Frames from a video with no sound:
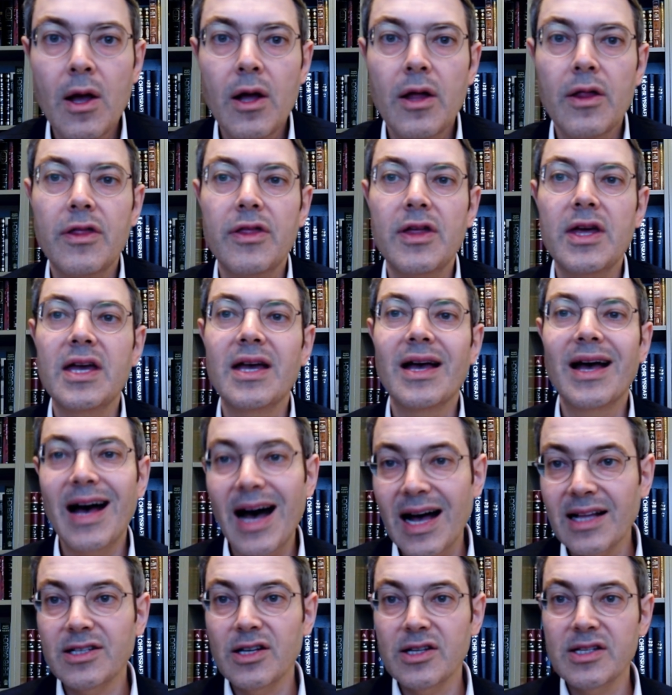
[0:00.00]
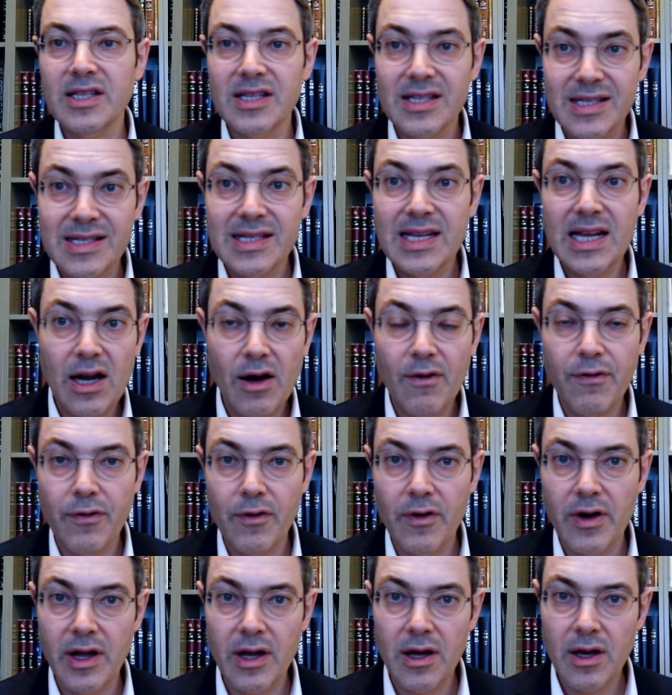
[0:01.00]
The chatos, the sin
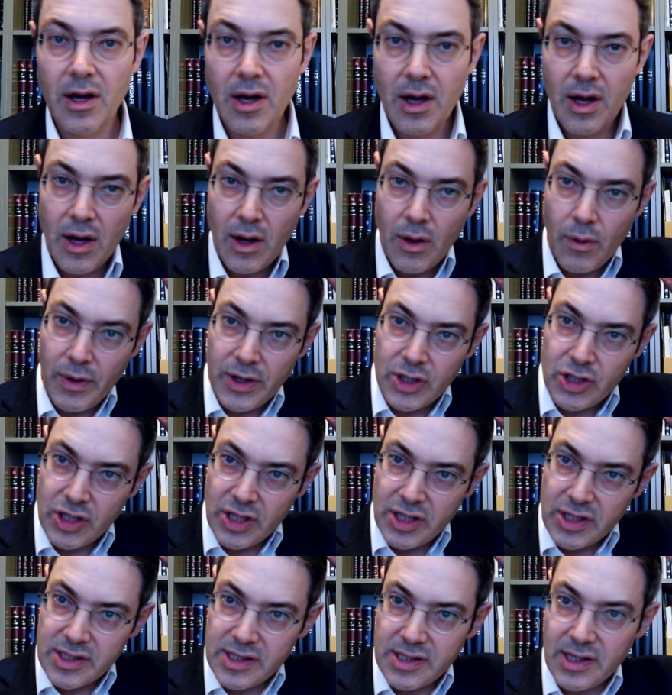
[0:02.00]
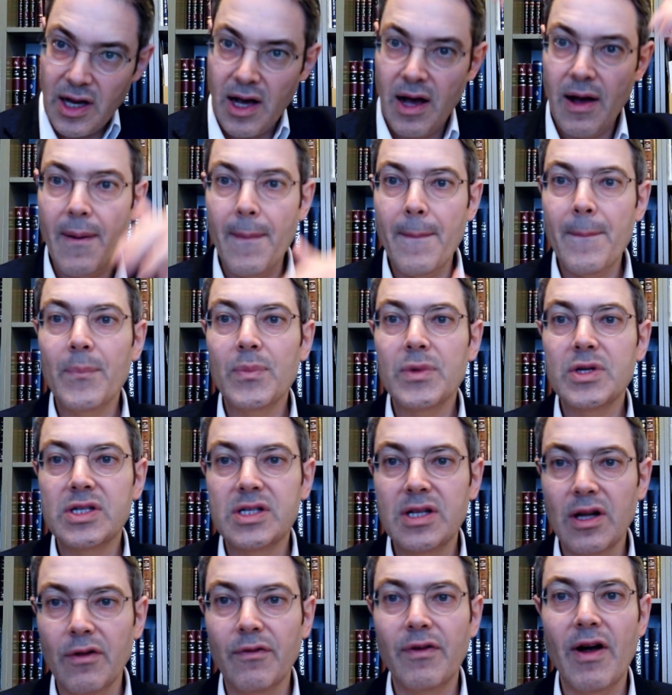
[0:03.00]
offering, which is
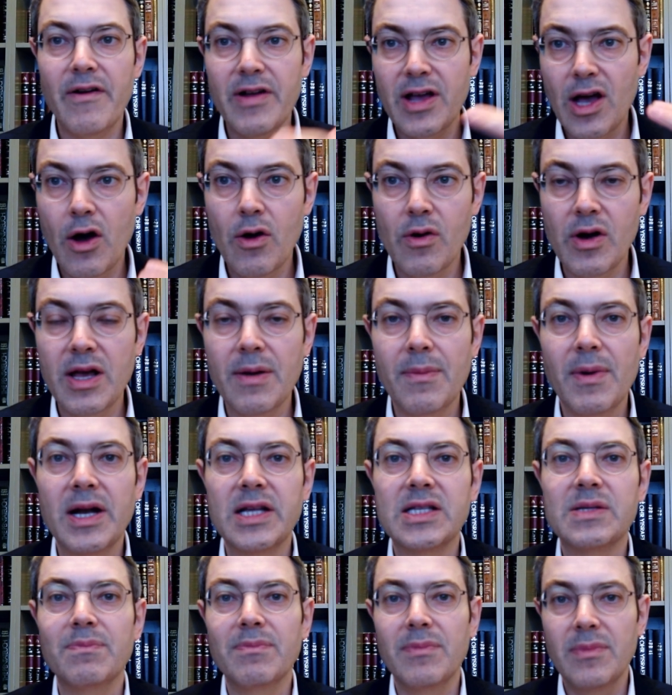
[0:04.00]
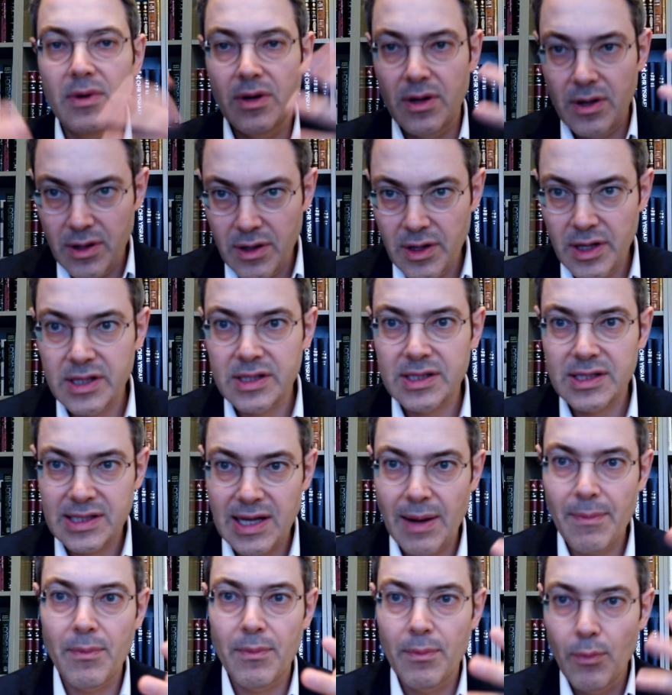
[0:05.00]
still very holy, and it's
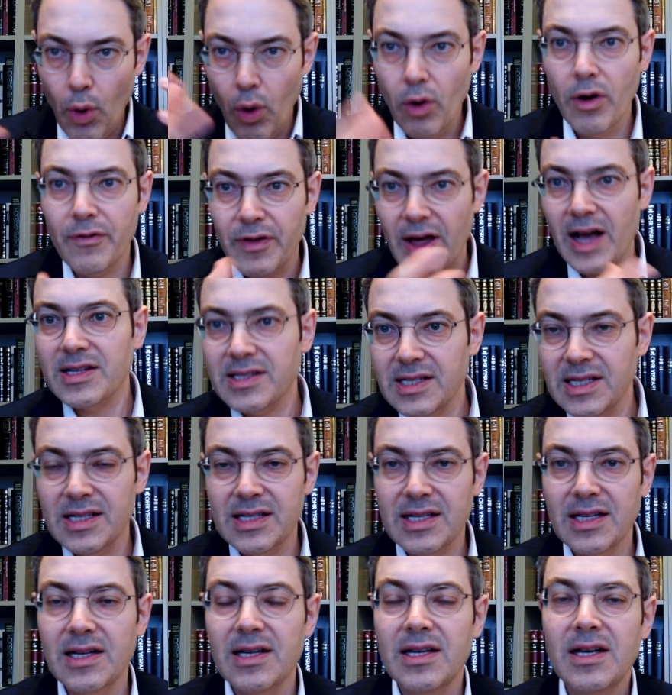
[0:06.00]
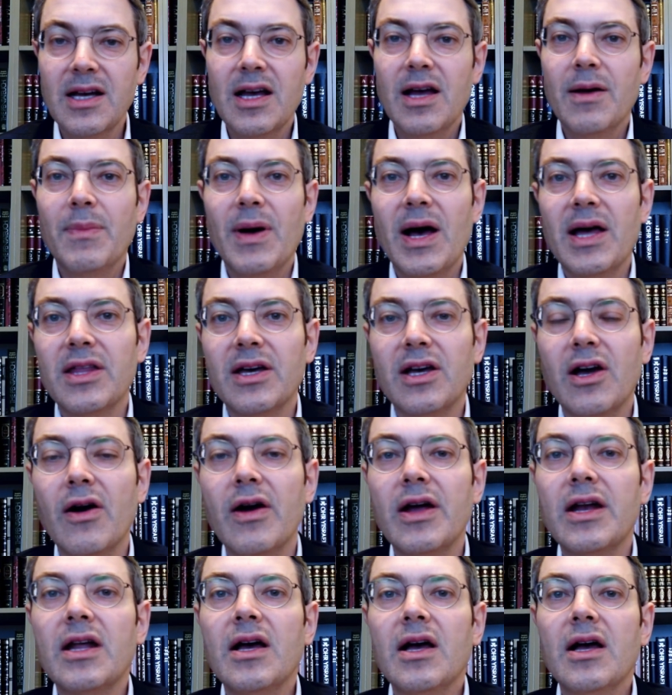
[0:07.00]
some more of that's eaten by the
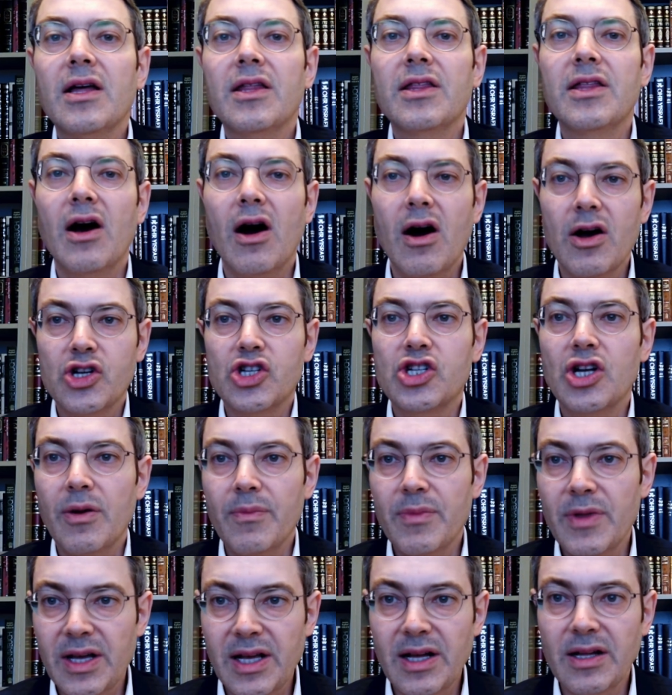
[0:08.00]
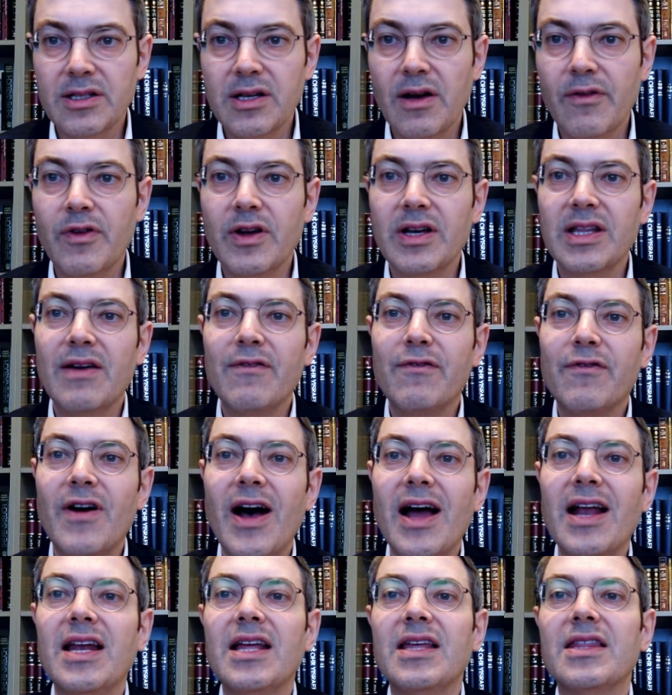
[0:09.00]
Kohen, the Osham, the guilt offering, and then
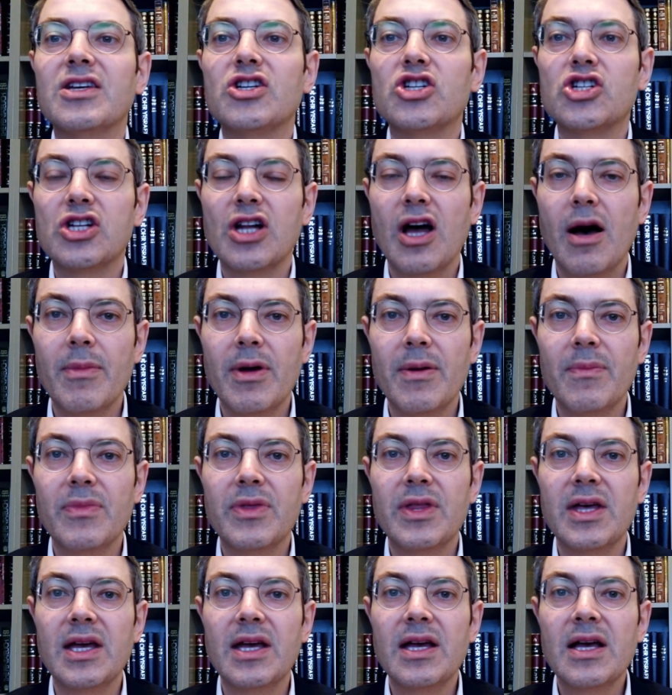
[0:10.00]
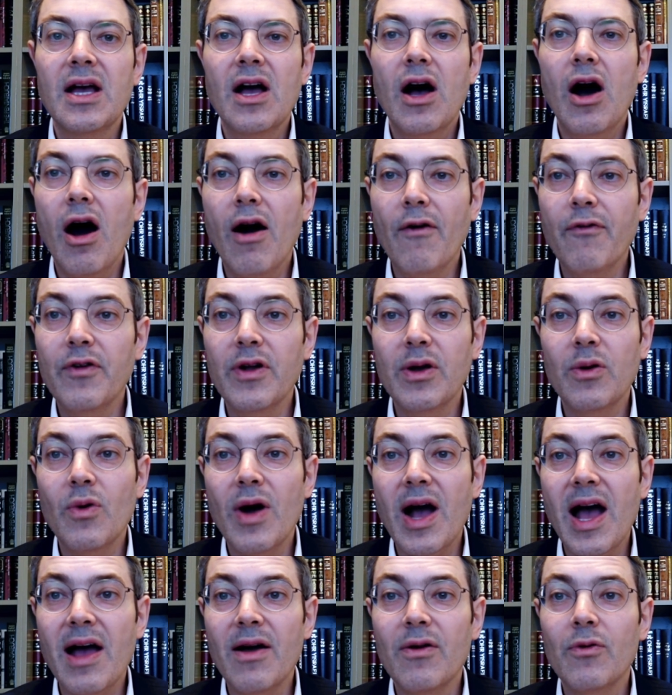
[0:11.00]
finally the Shlomim, the offering
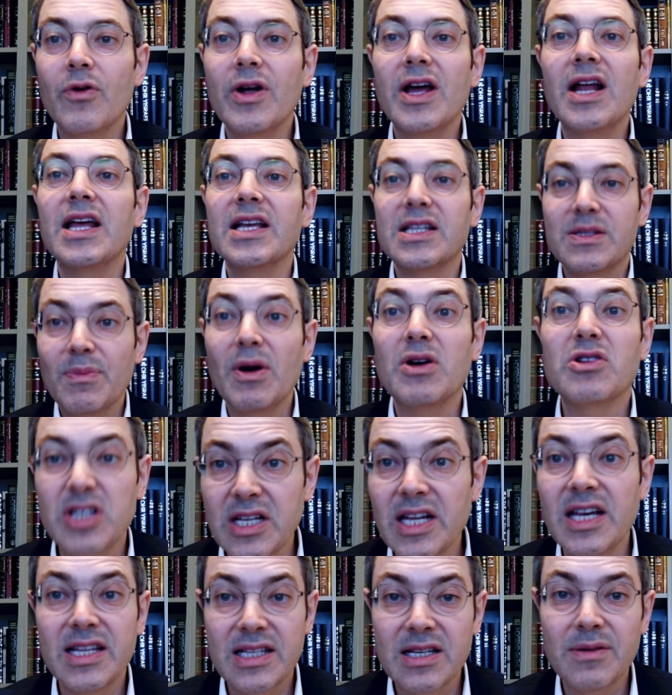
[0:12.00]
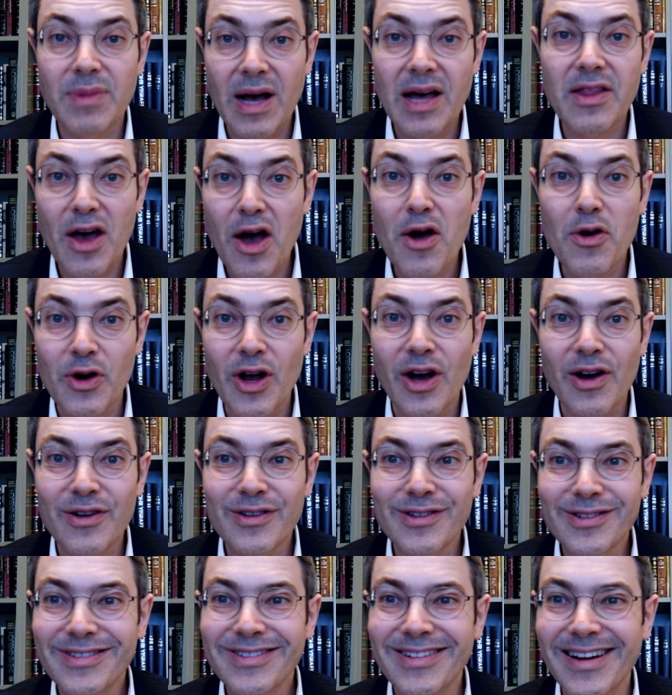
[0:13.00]
where really it's mostly eaten by the owner,
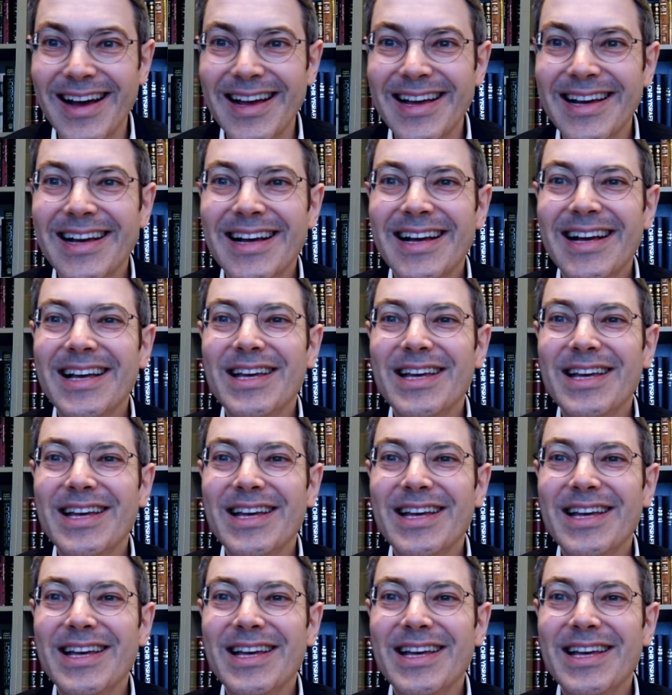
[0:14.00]
right?